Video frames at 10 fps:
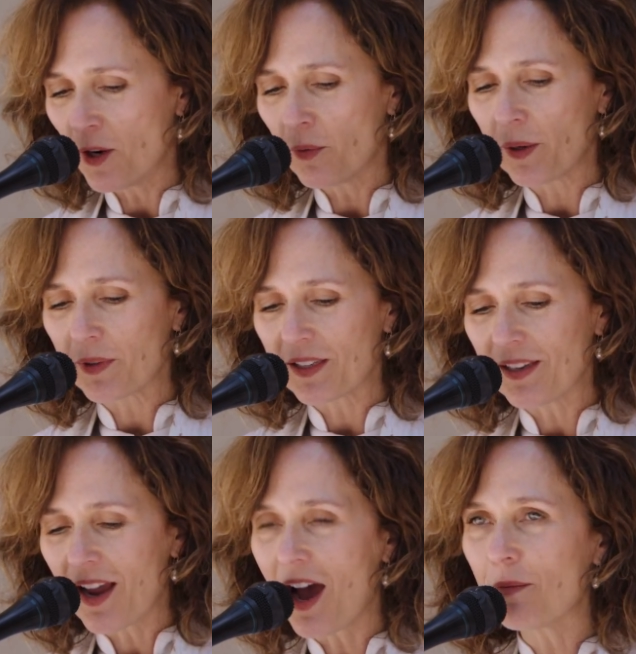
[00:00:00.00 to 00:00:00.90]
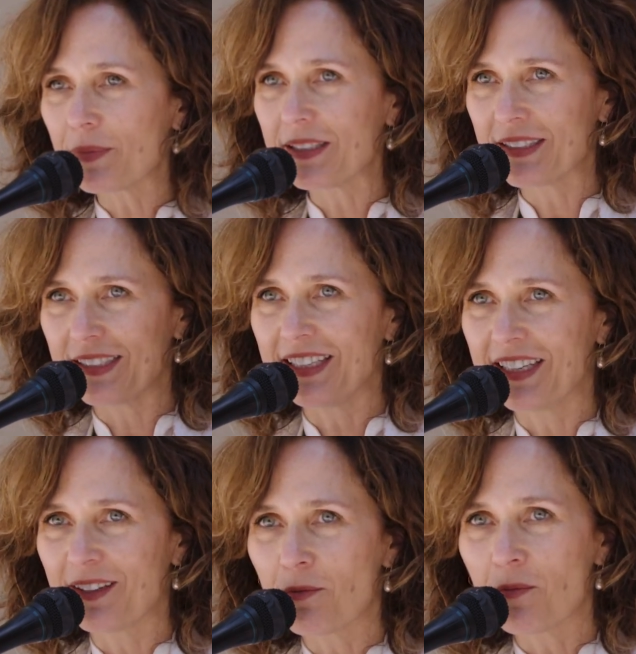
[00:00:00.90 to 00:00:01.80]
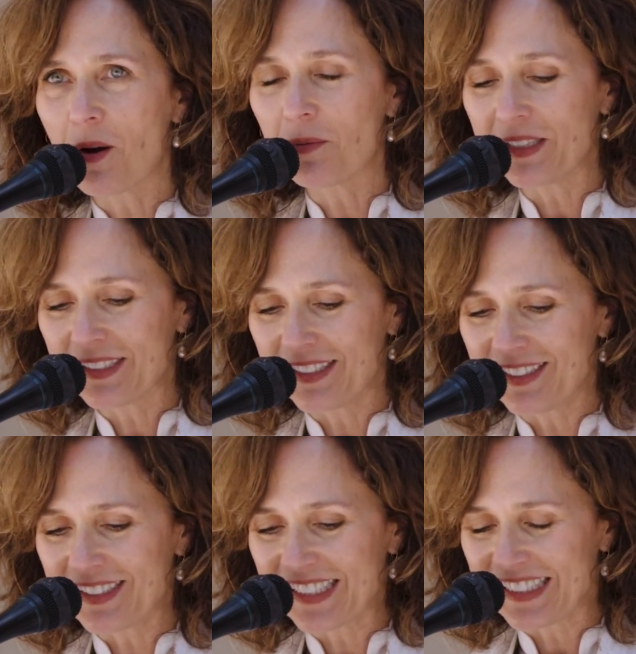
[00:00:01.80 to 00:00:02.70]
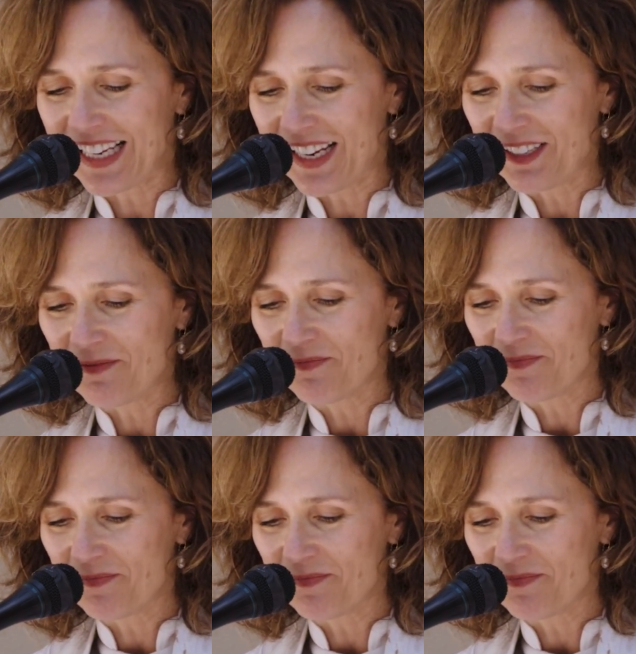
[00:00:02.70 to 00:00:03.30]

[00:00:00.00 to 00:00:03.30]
we would not be seeing what we see today.